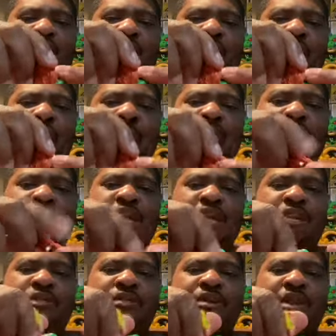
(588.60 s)
You know, you got
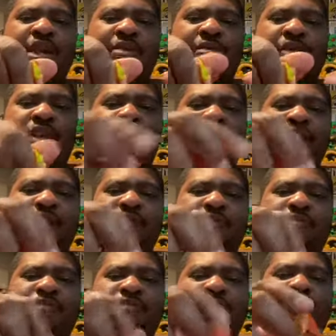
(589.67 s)
to do all that with the hair.
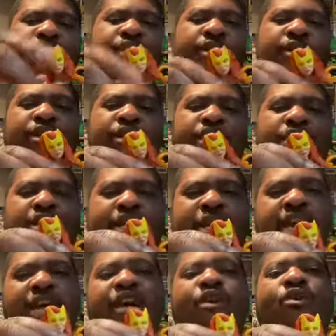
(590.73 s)
It
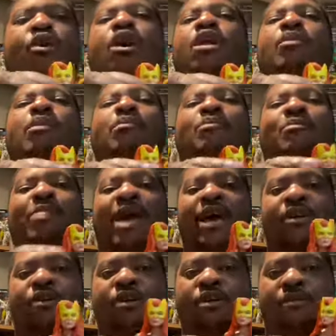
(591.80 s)
can't go all the way back,
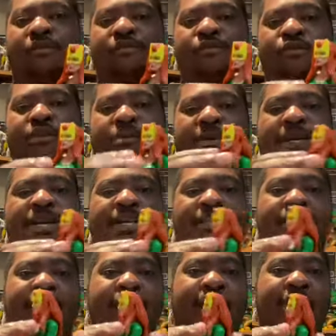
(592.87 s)
all the way forward because of
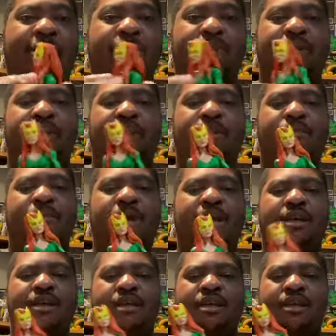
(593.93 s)
the hair being in the way.
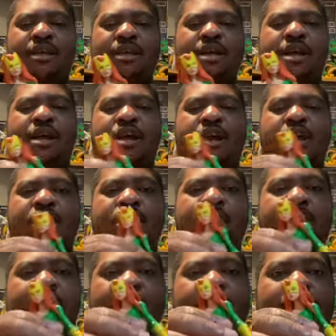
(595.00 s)
Her
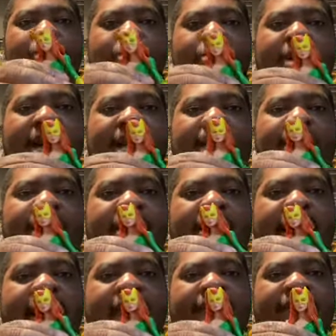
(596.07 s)
body
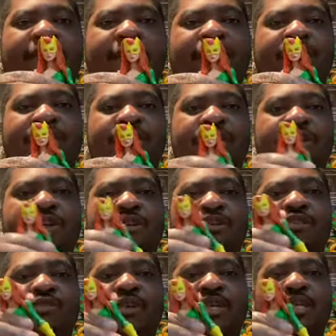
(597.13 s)
half can turn
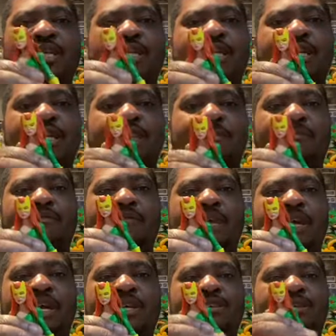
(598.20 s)
360. Move my
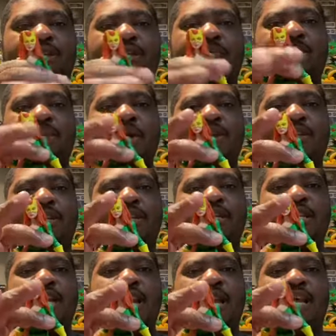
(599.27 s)
hand so you can better see that.